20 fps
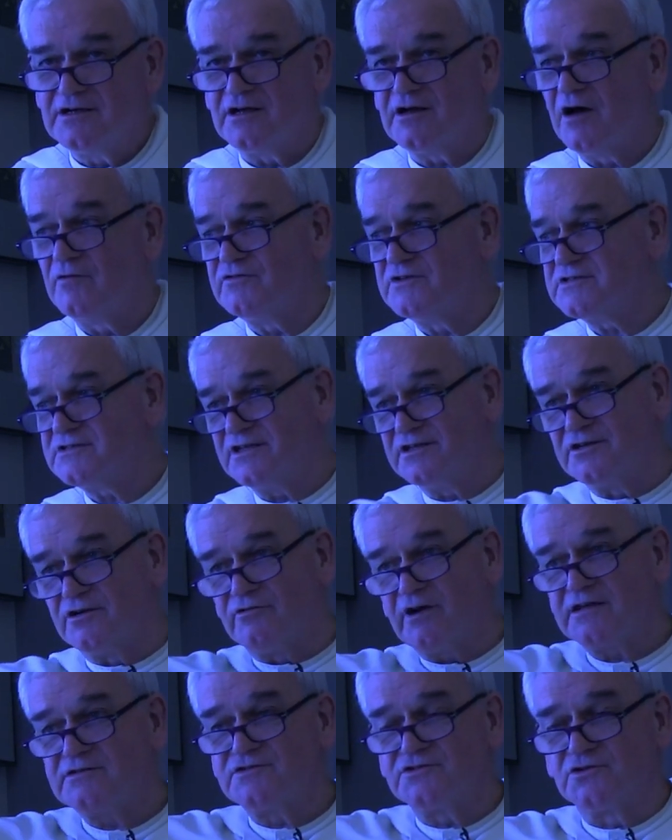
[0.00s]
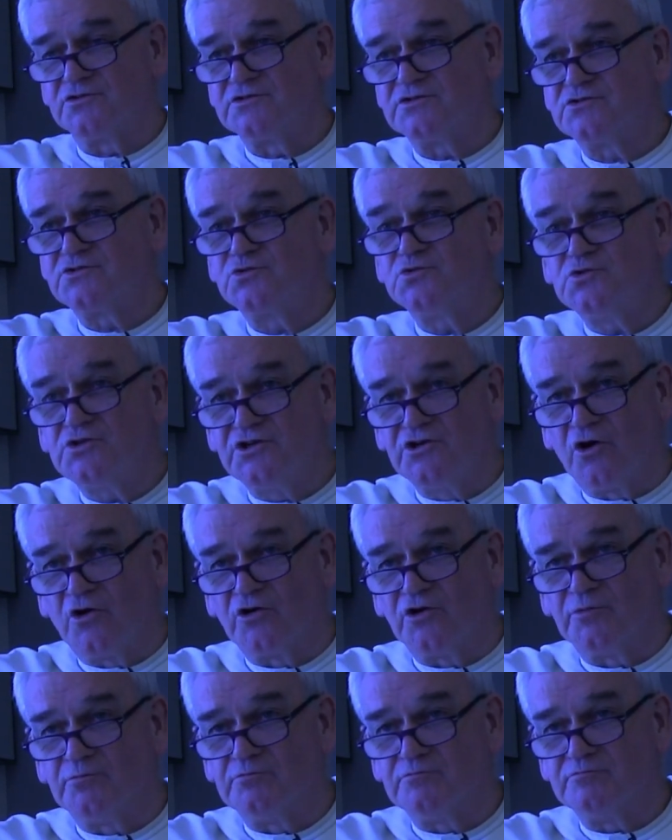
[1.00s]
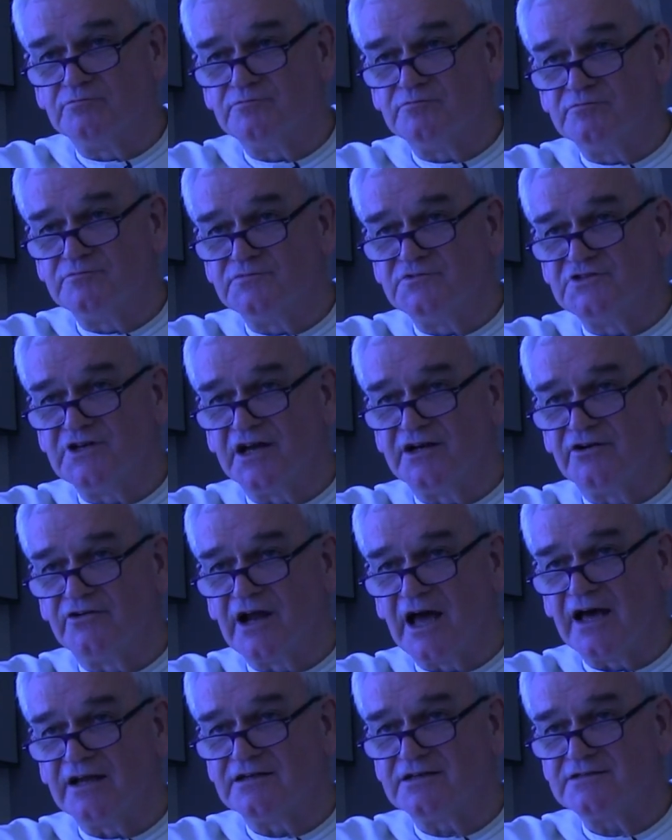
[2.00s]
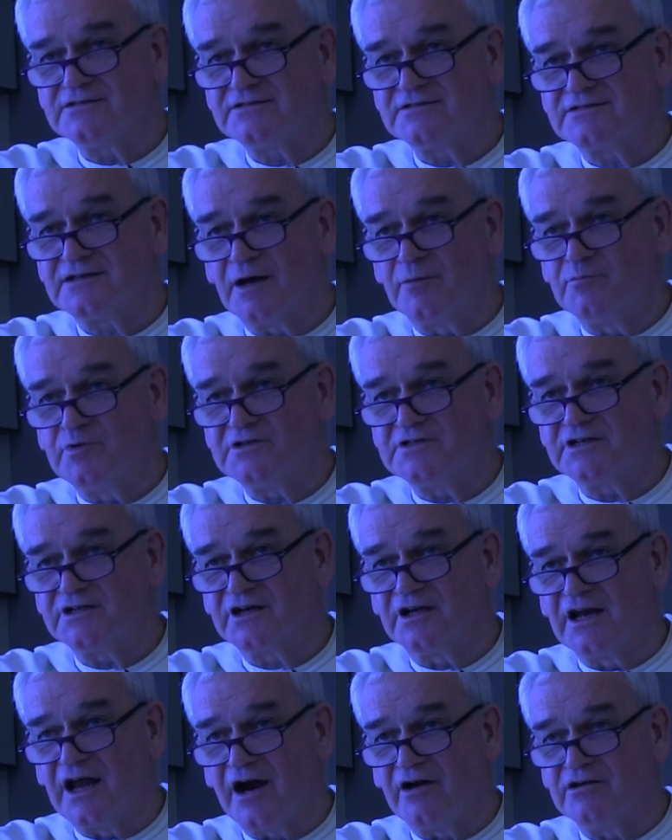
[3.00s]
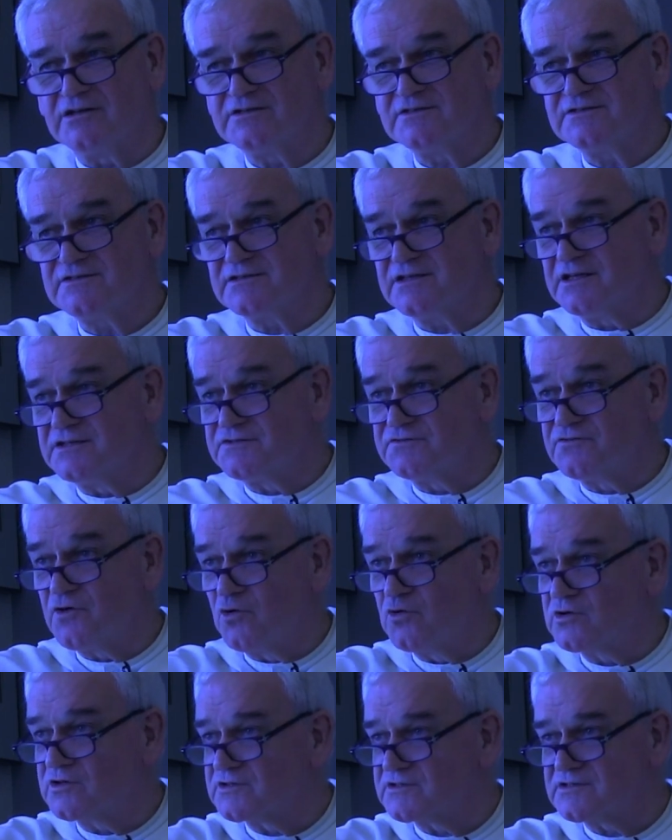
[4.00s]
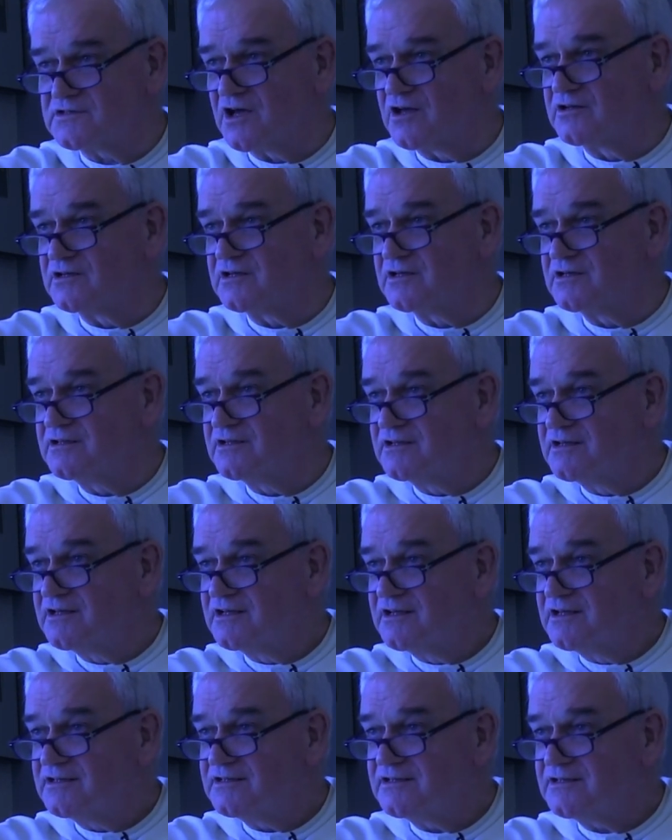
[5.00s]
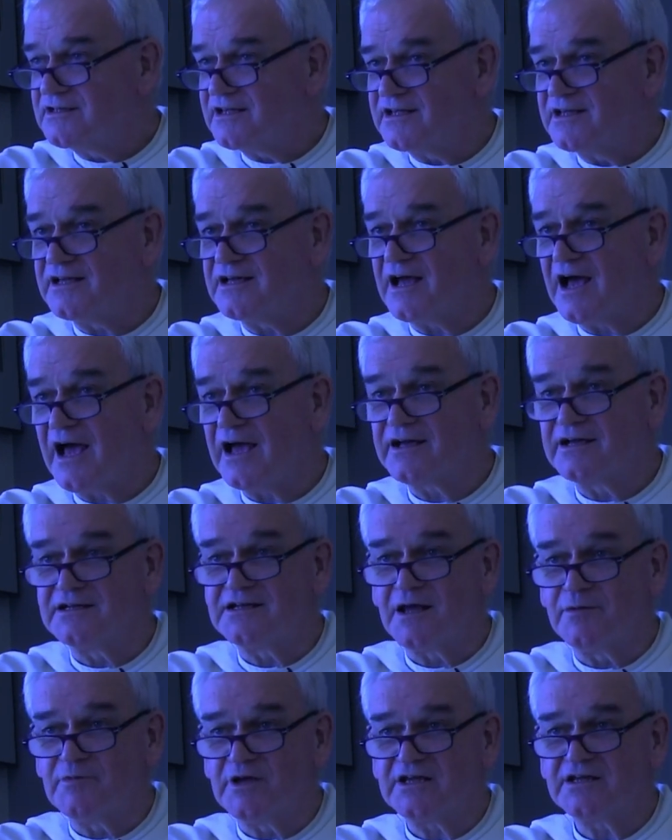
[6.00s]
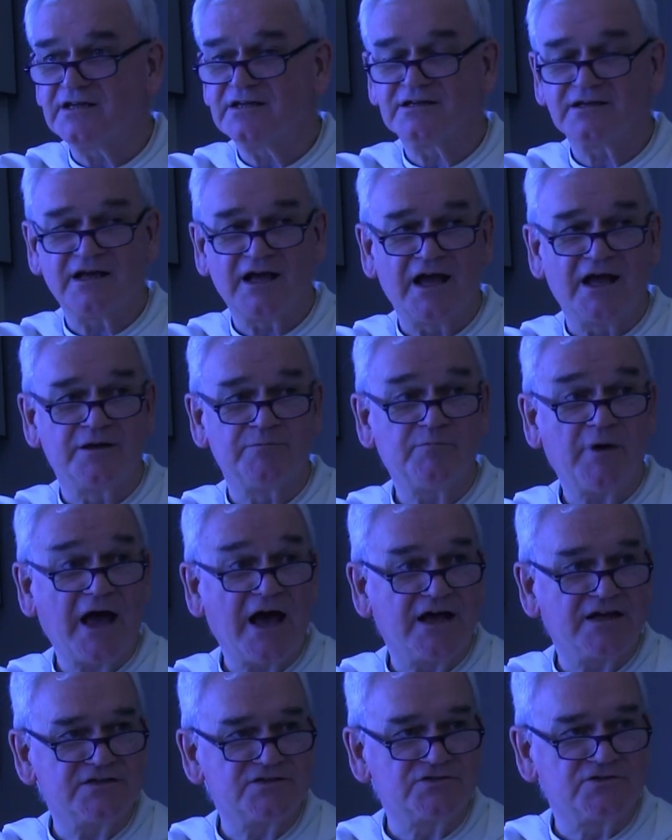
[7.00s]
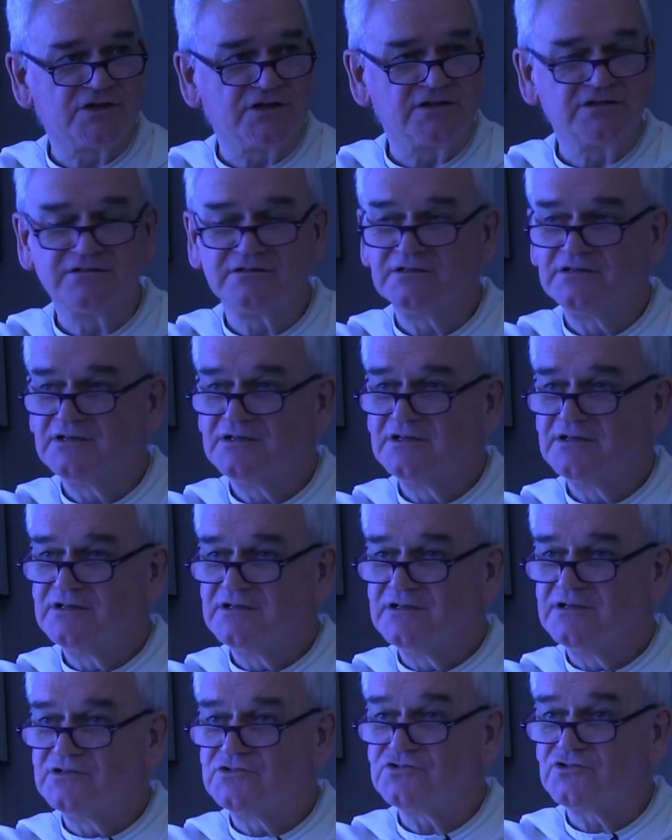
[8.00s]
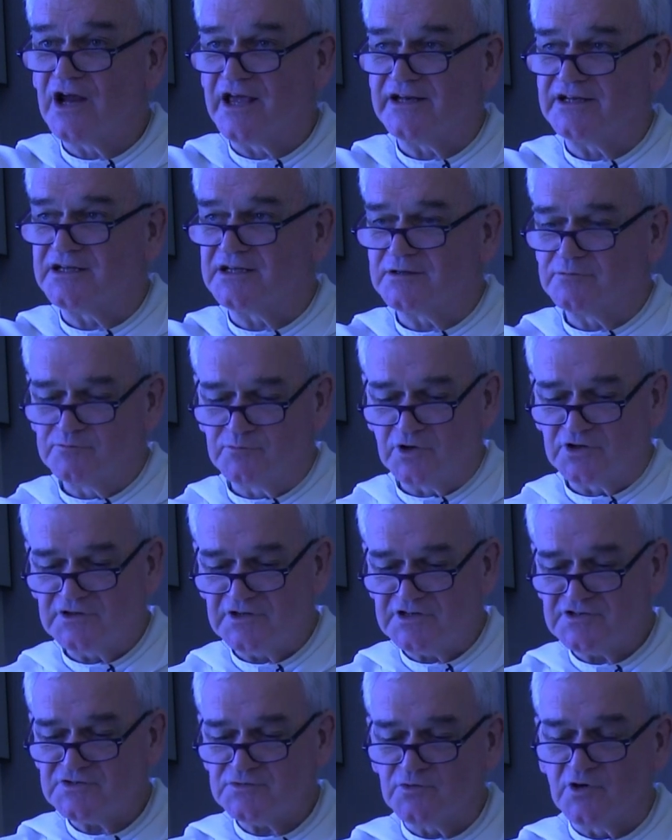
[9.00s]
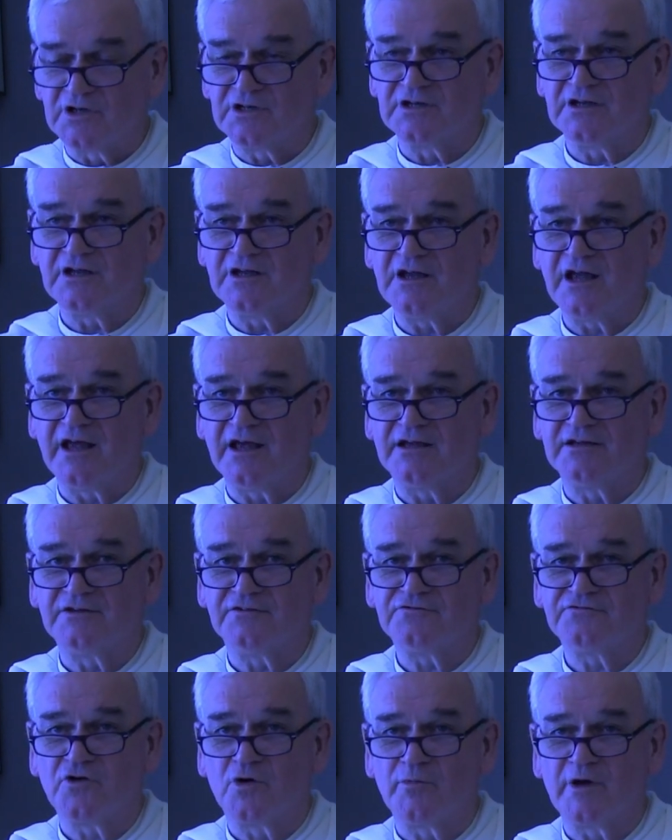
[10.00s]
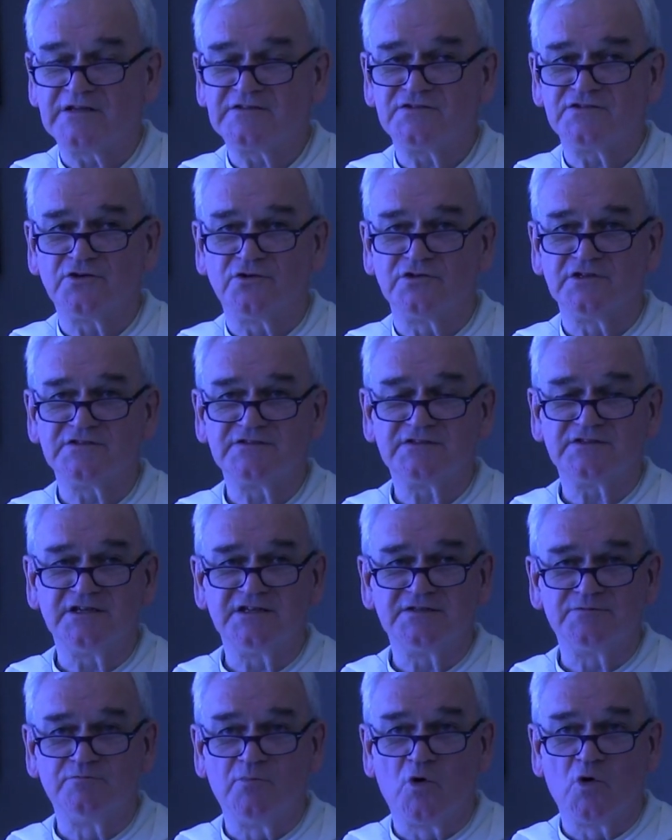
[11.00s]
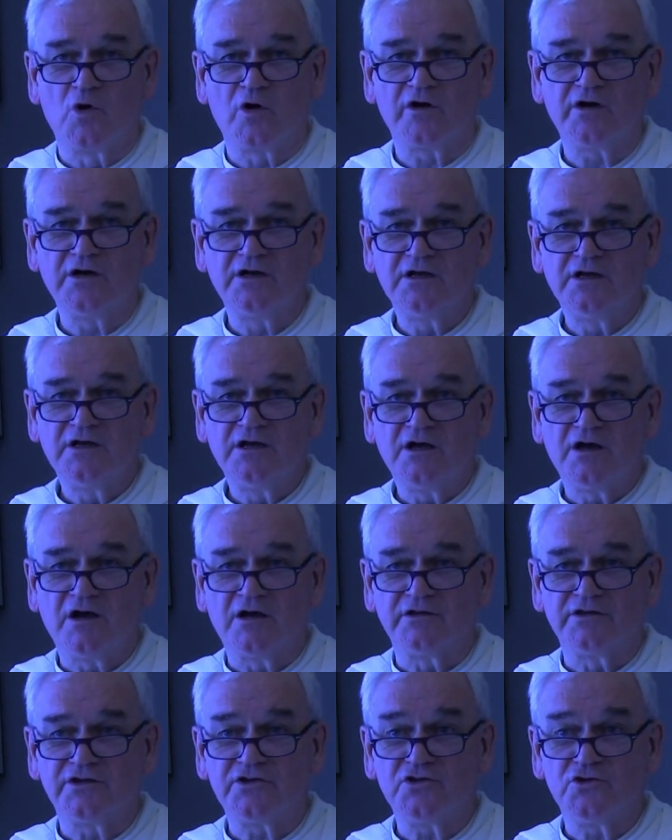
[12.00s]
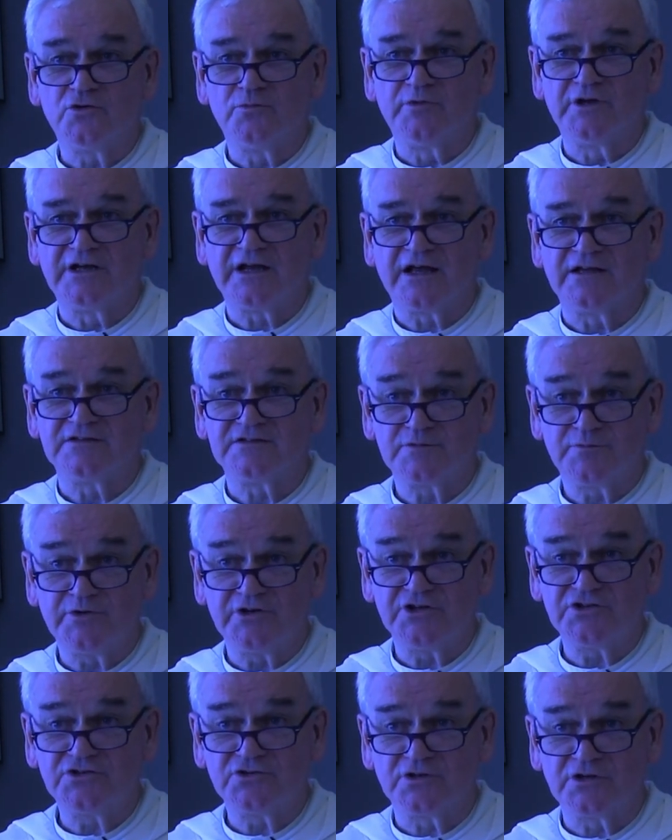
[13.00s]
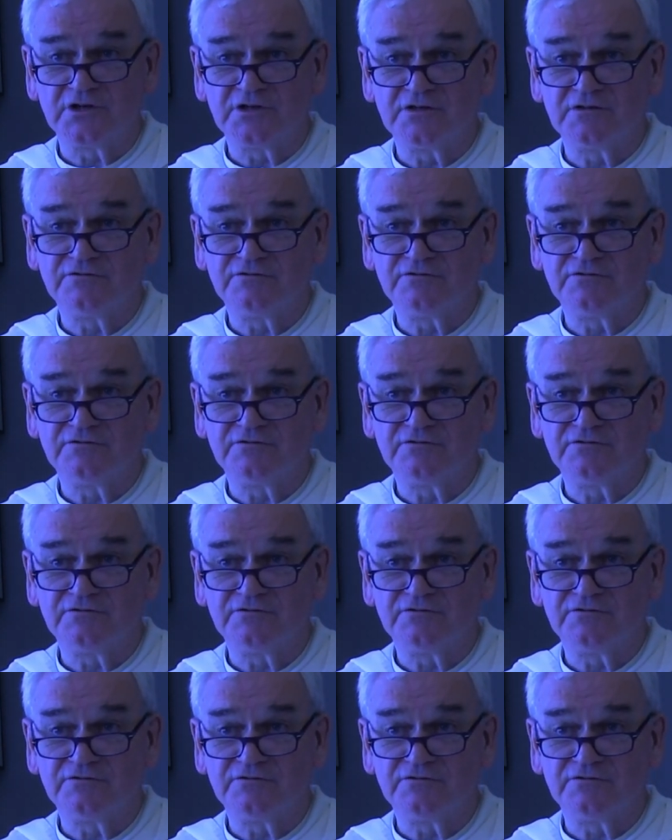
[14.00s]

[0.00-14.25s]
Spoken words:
Obviously the ratio studiorum generalis and particularis is focused on the academic and pastoral training, but this one, the formationis, is more on the human and spiritual